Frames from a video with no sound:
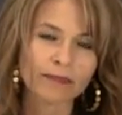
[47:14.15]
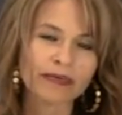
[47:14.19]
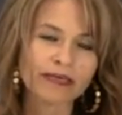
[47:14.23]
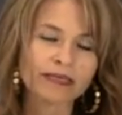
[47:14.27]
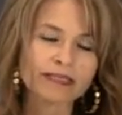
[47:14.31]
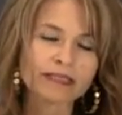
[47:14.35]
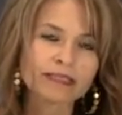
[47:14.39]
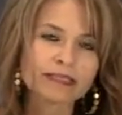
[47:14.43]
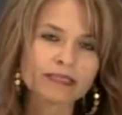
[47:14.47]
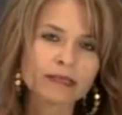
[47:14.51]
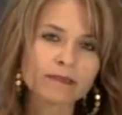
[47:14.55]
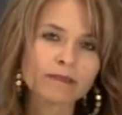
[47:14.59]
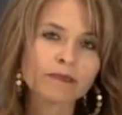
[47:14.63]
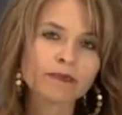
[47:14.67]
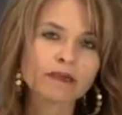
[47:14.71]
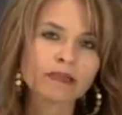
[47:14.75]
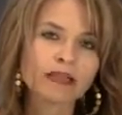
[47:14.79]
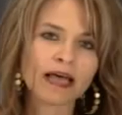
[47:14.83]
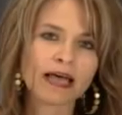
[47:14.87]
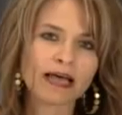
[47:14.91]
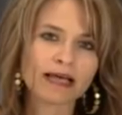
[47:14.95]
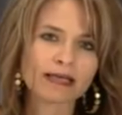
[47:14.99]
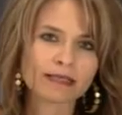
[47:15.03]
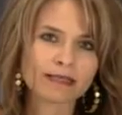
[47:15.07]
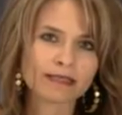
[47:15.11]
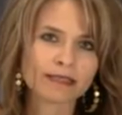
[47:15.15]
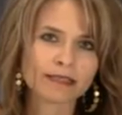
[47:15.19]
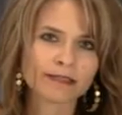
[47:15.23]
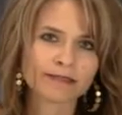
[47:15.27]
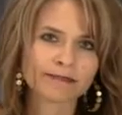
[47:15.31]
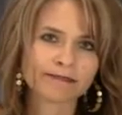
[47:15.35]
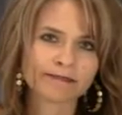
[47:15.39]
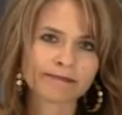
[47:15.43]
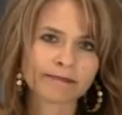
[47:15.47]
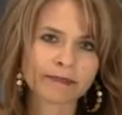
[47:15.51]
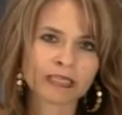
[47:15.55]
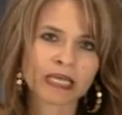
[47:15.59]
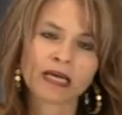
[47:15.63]
be as simple as,
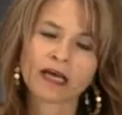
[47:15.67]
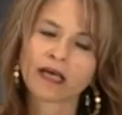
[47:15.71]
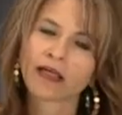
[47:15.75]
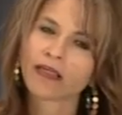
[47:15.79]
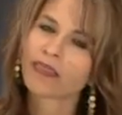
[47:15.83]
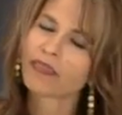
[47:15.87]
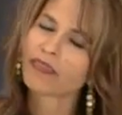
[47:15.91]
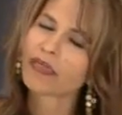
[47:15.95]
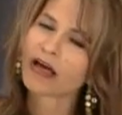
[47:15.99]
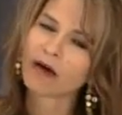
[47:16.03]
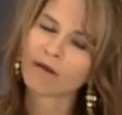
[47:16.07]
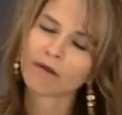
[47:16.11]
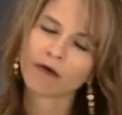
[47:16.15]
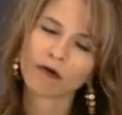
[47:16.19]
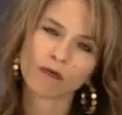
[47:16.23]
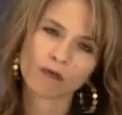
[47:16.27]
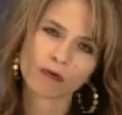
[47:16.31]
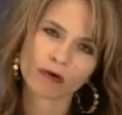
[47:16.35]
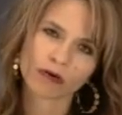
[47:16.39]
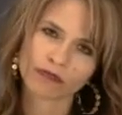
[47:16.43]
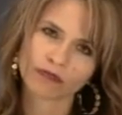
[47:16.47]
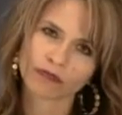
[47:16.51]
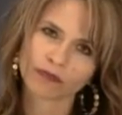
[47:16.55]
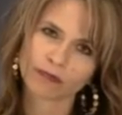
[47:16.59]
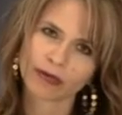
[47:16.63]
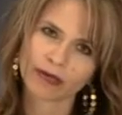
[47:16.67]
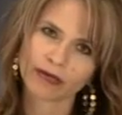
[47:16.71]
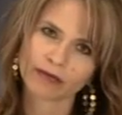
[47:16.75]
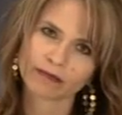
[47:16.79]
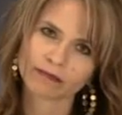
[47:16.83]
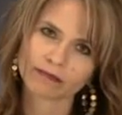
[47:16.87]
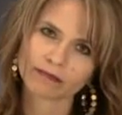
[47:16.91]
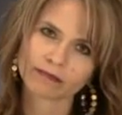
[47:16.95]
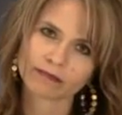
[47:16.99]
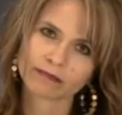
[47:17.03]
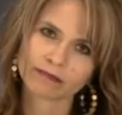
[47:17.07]
that won't work for me.